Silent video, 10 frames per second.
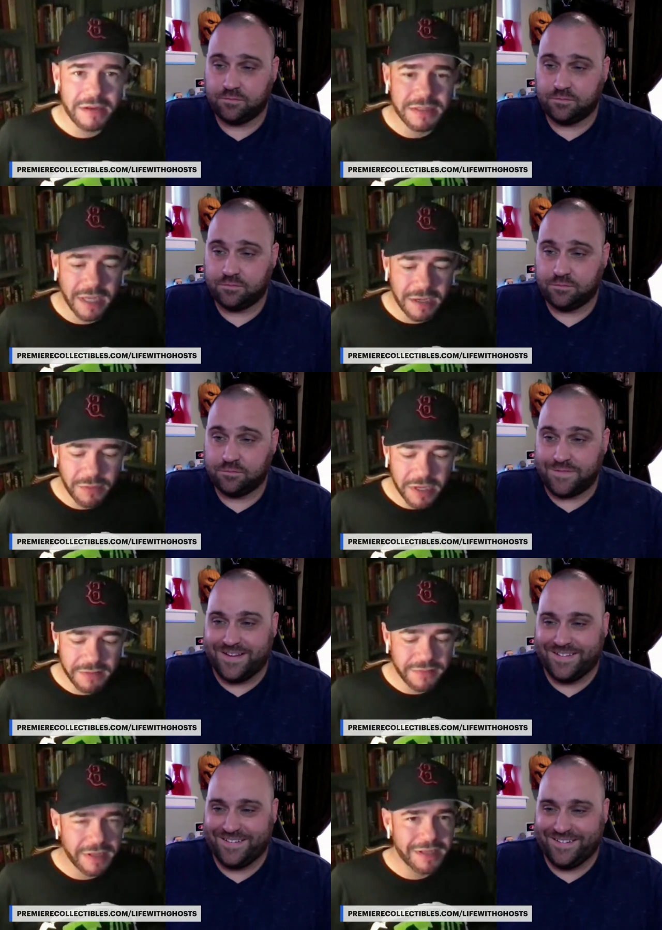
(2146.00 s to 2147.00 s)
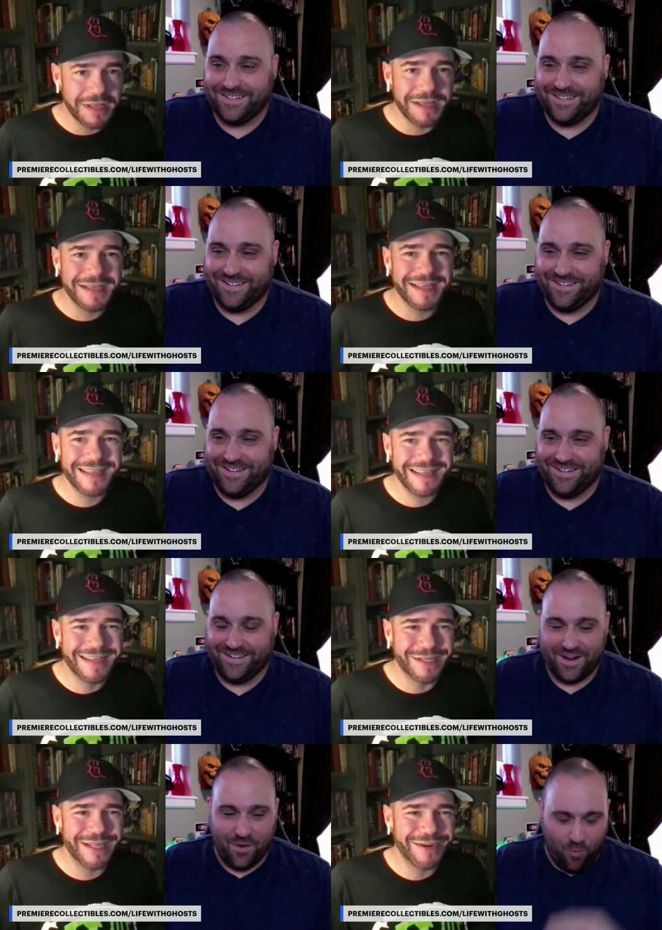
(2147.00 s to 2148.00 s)
Speaker 1: count? Is that a way of like,
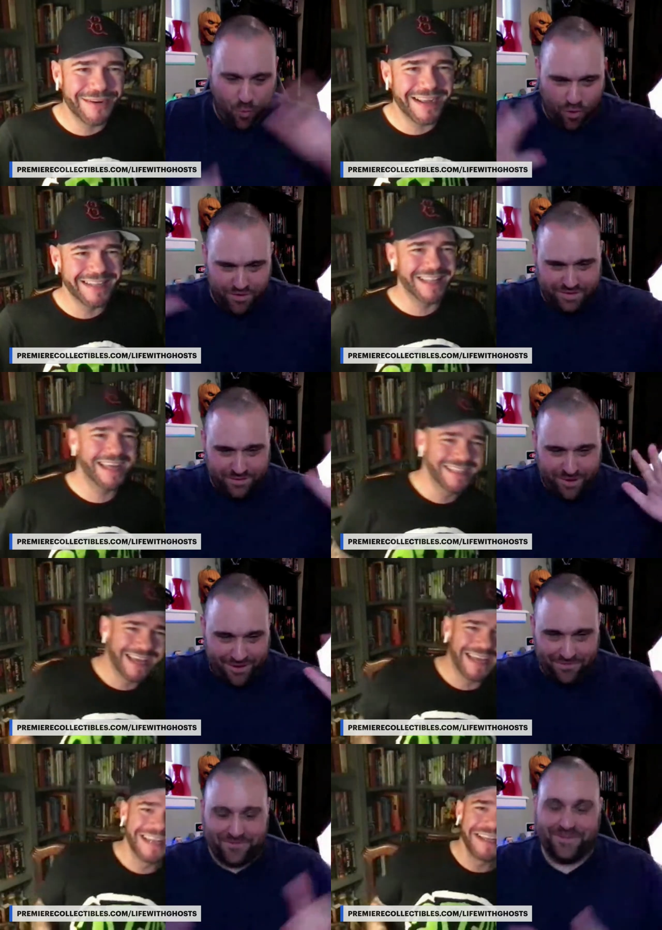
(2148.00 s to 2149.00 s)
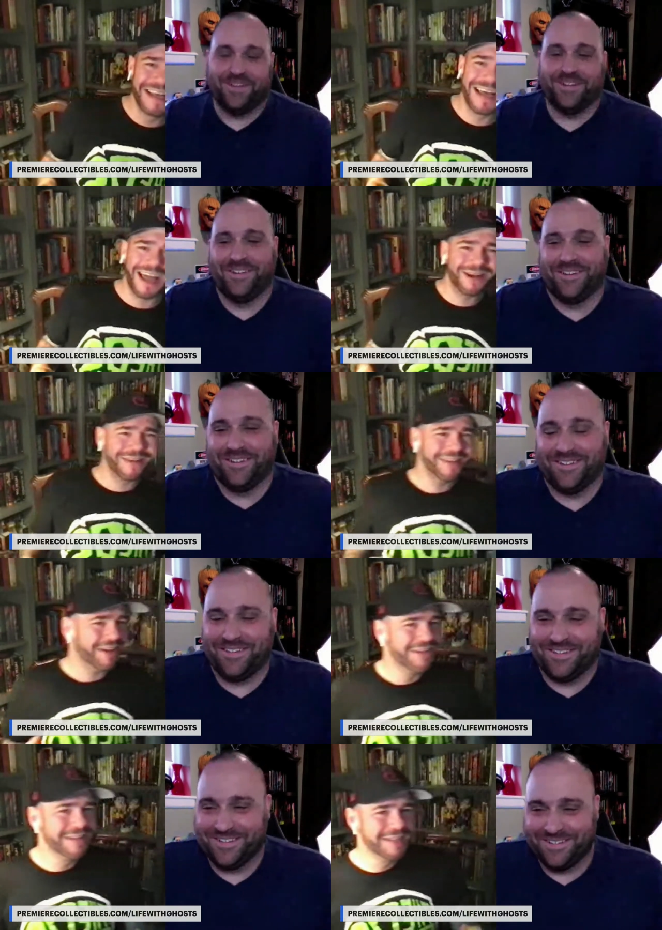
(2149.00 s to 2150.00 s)
Speaker 2: warns them off?
Speaker 1: I don't
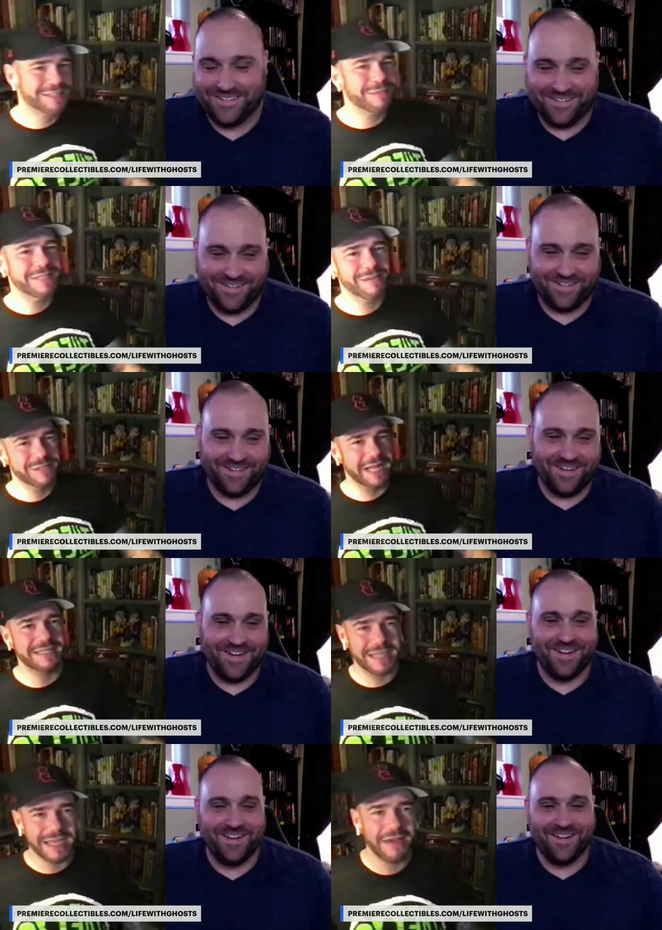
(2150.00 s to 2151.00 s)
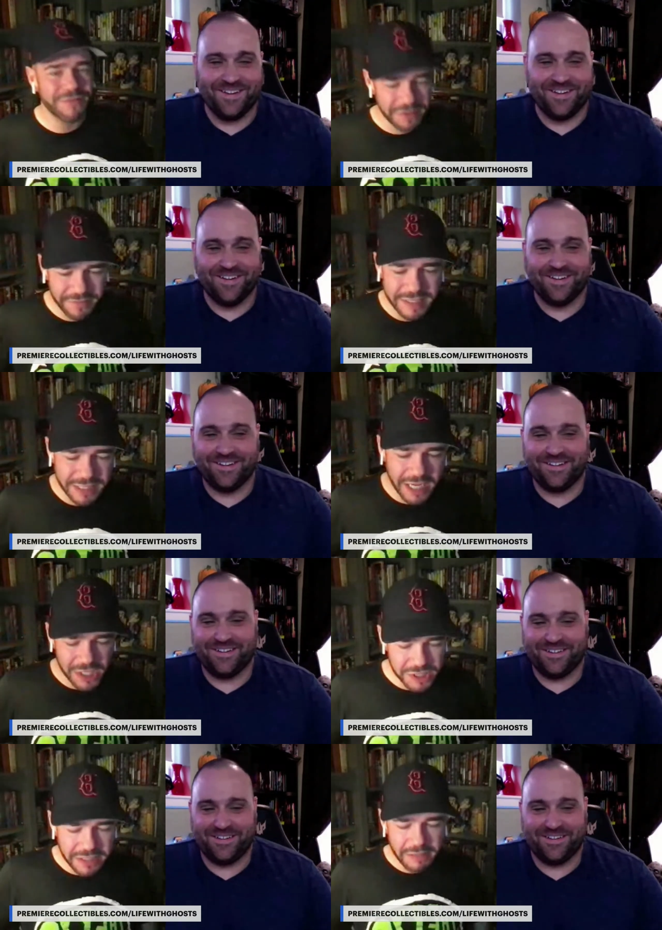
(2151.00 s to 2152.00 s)
know. Sometimes that's like after an
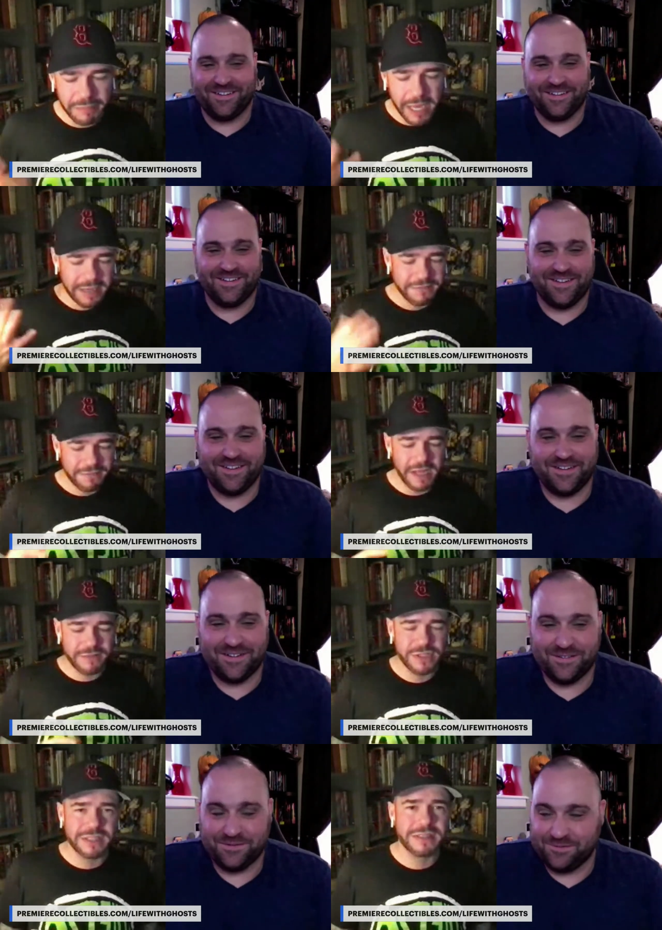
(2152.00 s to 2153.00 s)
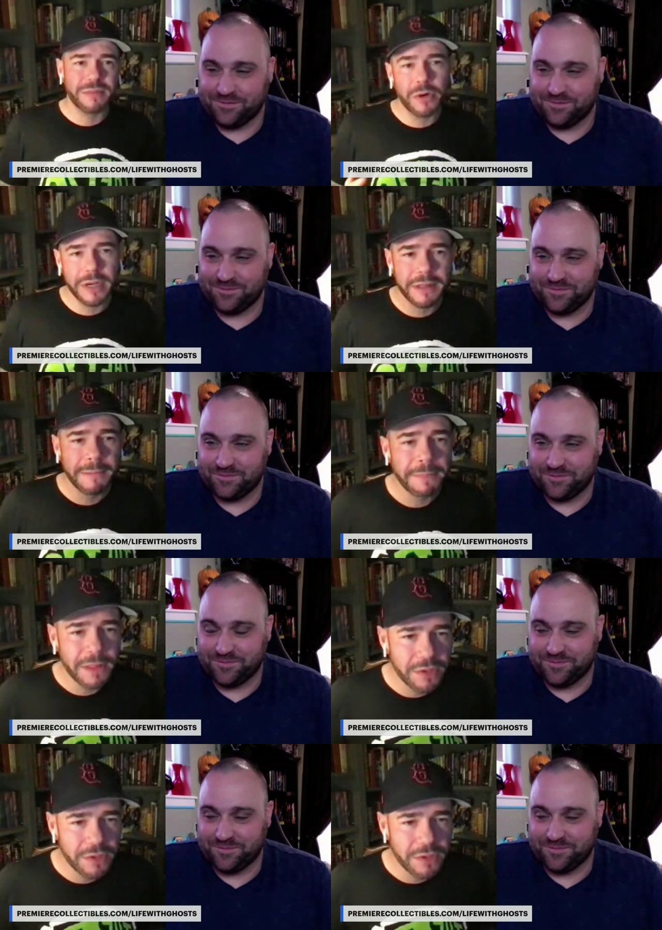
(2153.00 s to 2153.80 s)
investigation, you get back at five, six in the morning.